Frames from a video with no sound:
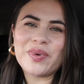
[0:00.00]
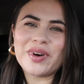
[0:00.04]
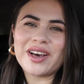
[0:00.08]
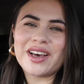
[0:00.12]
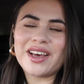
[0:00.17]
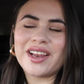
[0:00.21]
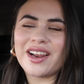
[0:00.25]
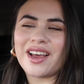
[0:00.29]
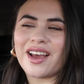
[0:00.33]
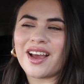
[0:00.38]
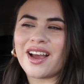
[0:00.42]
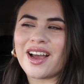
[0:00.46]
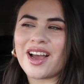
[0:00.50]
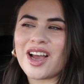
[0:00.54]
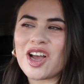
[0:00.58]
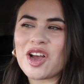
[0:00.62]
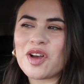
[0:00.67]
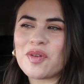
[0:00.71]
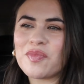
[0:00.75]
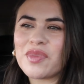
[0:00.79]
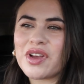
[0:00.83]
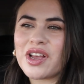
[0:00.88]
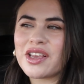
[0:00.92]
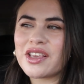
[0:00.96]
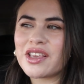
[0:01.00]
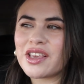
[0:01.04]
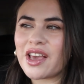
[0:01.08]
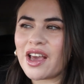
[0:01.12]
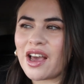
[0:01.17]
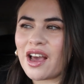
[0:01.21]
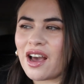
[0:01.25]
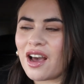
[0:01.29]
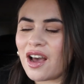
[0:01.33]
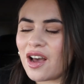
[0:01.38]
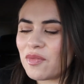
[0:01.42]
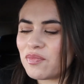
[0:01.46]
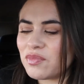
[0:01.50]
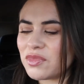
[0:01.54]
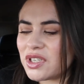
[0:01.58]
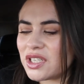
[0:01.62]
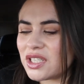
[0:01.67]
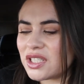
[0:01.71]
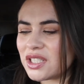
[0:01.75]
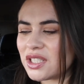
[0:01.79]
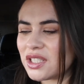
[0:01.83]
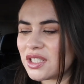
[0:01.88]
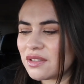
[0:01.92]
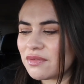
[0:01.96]
but um, yeah, I'm
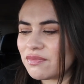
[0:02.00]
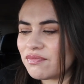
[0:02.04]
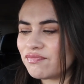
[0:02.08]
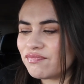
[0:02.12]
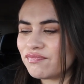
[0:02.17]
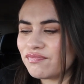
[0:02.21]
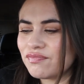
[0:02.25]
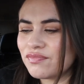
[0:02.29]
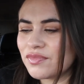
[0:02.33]
just